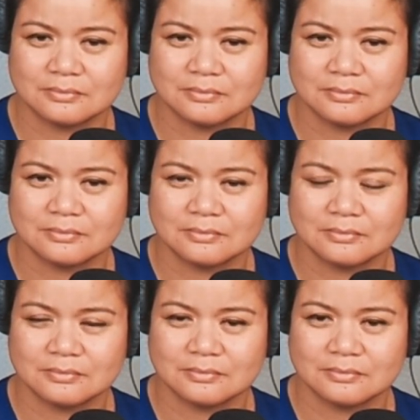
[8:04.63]

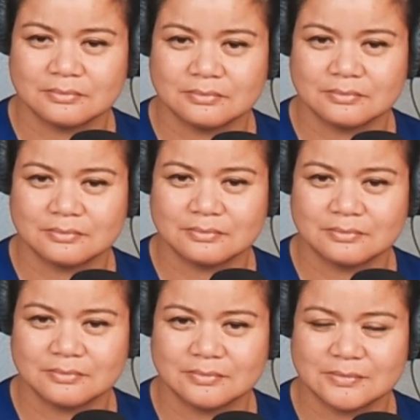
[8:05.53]

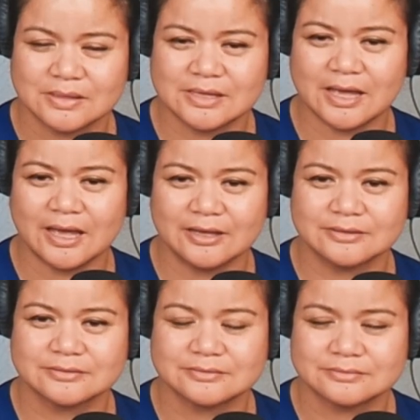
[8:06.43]

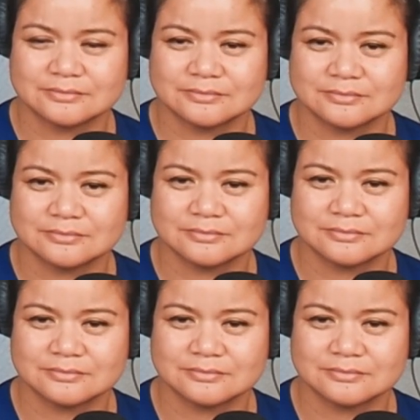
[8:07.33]
The person shown says nothing.